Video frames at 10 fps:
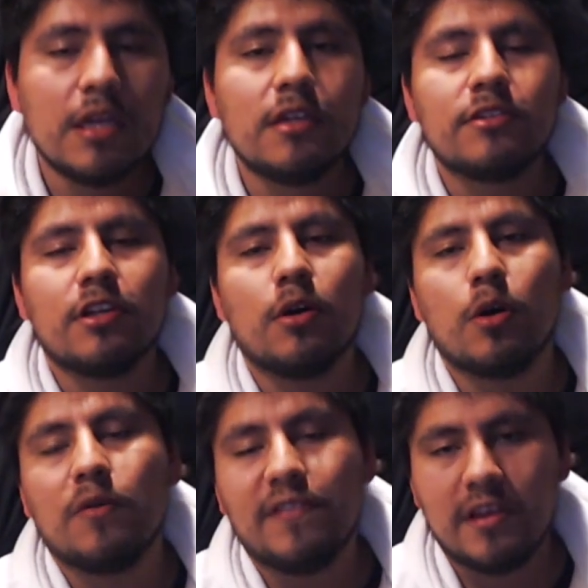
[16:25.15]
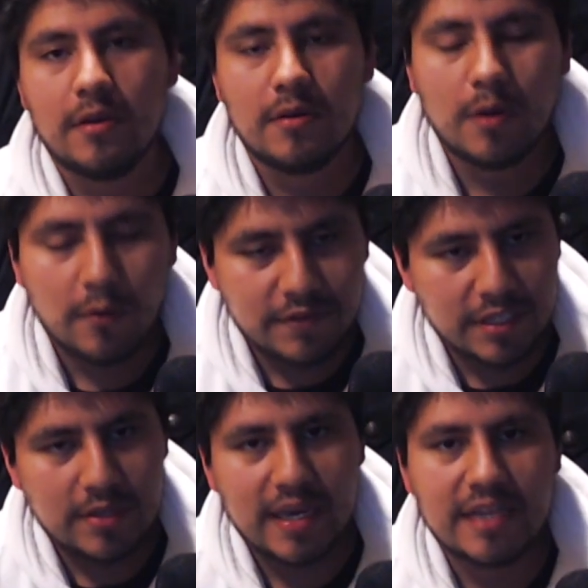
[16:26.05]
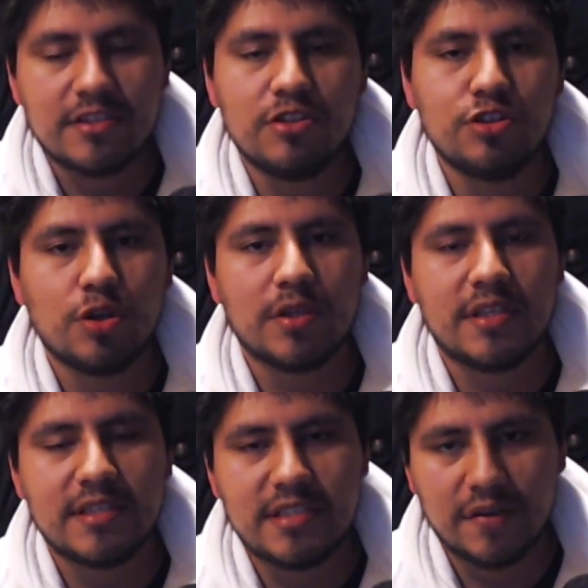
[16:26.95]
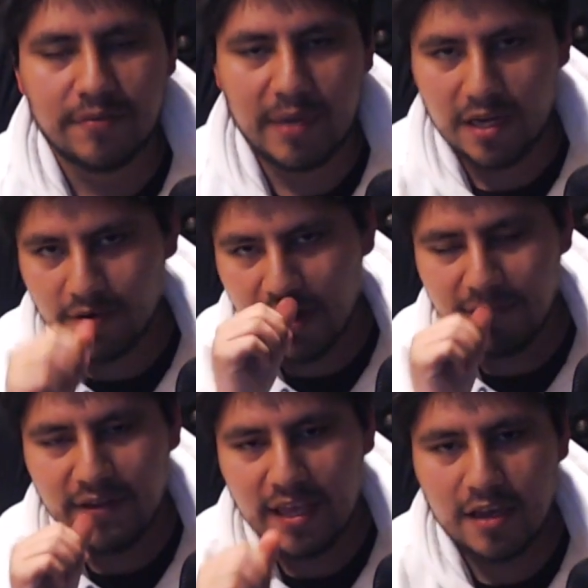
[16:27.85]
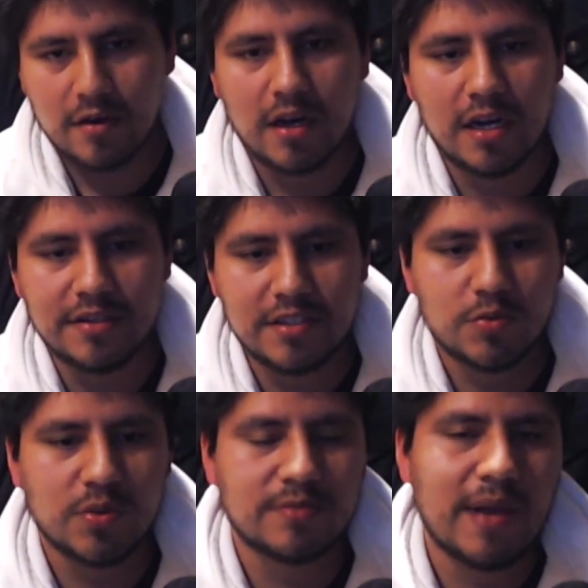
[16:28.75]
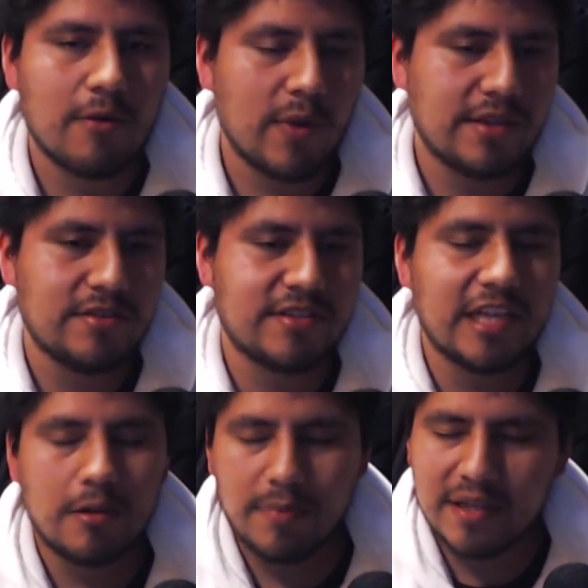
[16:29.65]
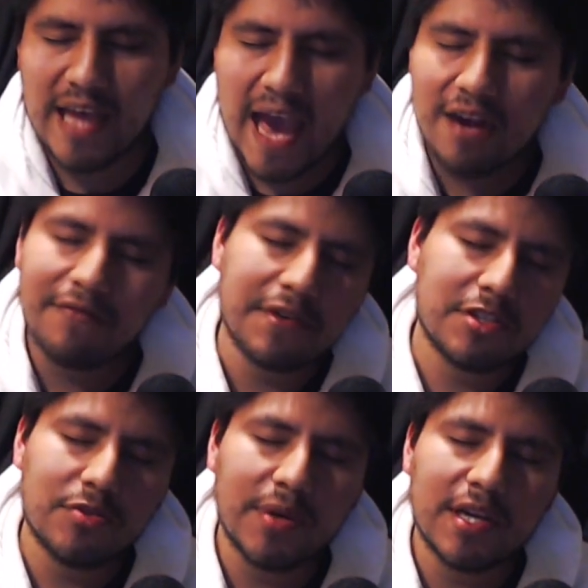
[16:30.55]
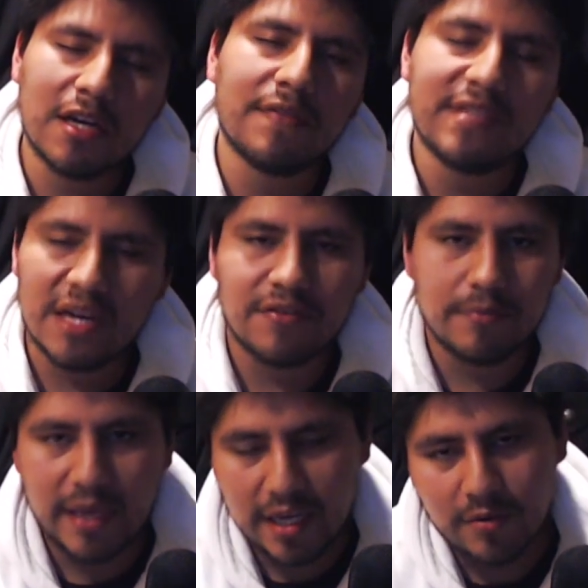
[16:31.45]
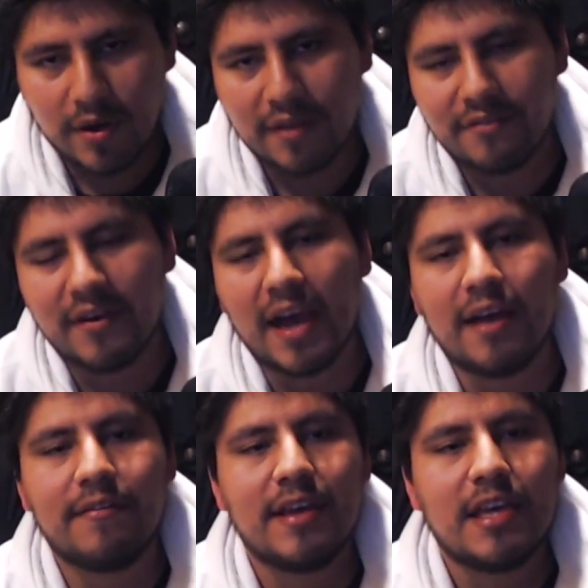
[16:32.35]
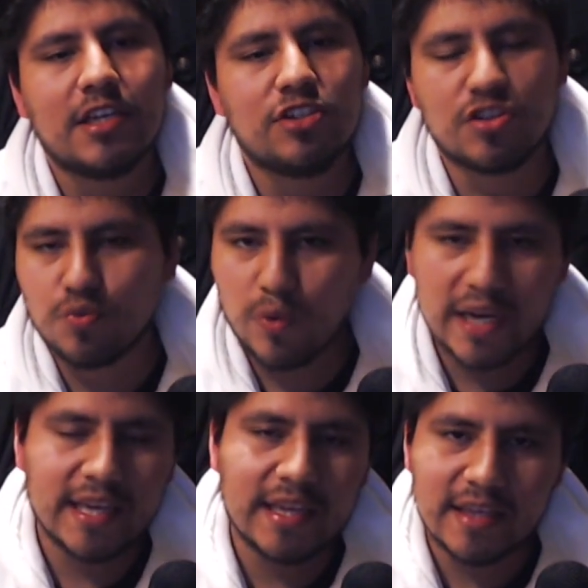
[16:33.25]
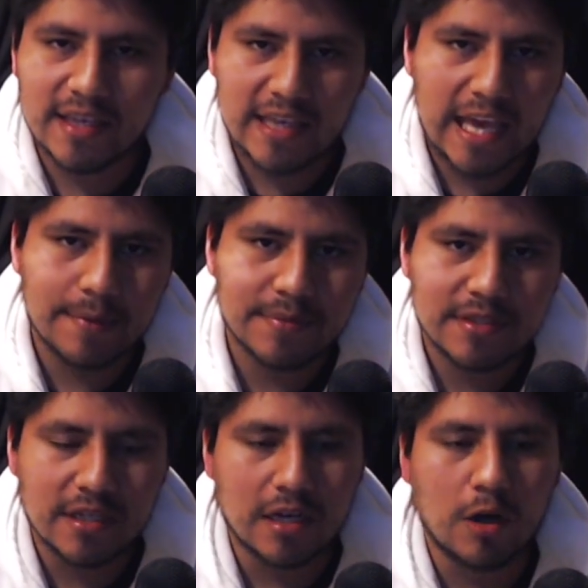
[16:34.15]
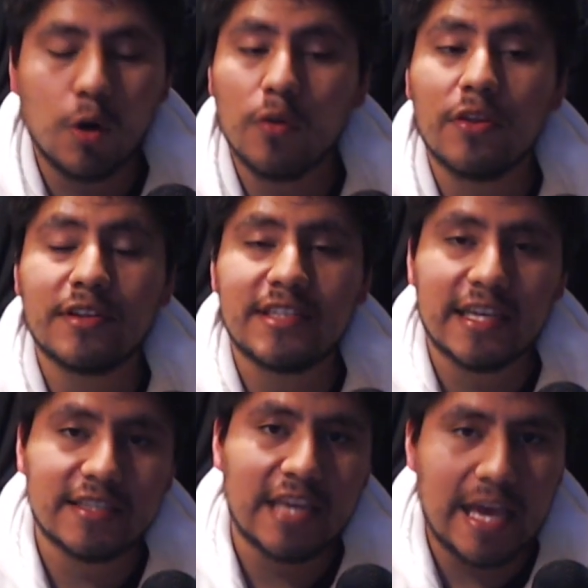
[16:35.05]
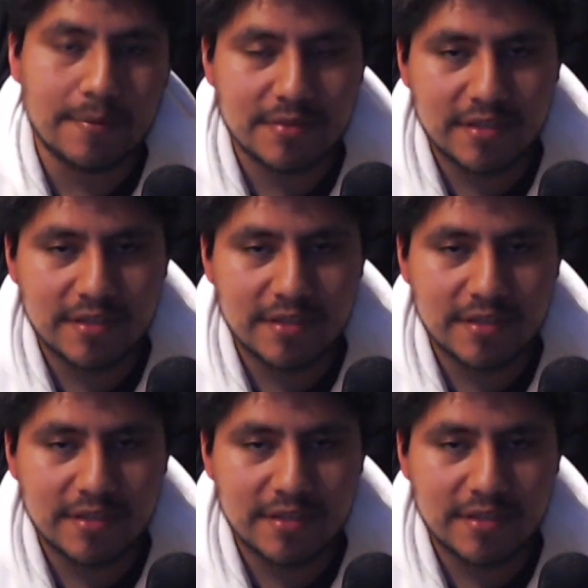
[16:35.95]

So hopefully you guys enjoyed this Devil May Cry video. This was my way to celebrate the anniversary of Devil May Cry 5, just ranking the games, all the 6 games